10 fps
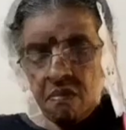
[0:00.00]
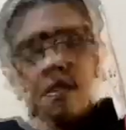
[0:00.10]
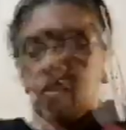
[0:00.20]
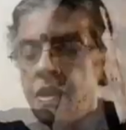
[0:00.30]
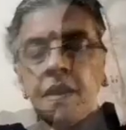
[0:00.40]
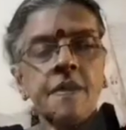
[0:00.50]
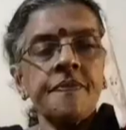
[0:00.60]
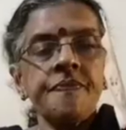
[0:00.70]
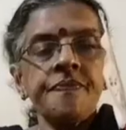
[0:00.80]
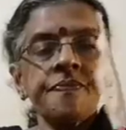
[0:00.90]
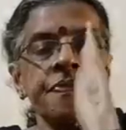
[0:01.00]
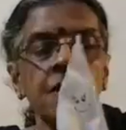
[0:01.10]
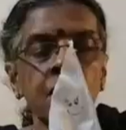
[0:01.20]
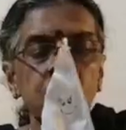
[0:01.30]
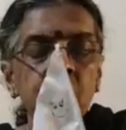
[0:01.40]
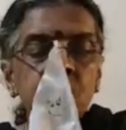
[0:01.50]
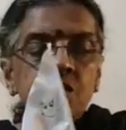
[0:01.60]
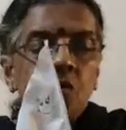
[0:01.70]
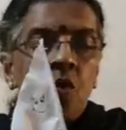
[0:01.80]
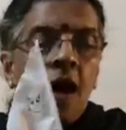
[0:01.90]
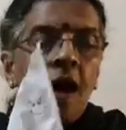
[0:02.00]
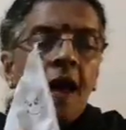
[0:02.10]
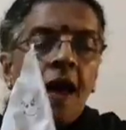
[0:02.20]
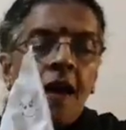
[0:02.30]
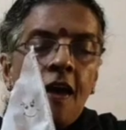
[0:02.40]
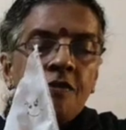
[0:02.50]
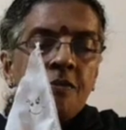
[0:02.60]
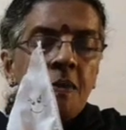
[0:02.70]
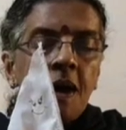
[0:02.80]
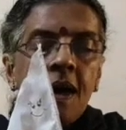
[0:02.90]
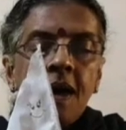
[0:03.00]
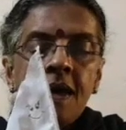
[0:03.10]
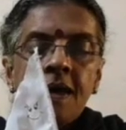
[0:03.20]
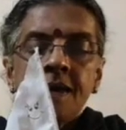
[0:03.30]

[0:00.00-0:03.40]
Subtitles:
Okay. So I have my,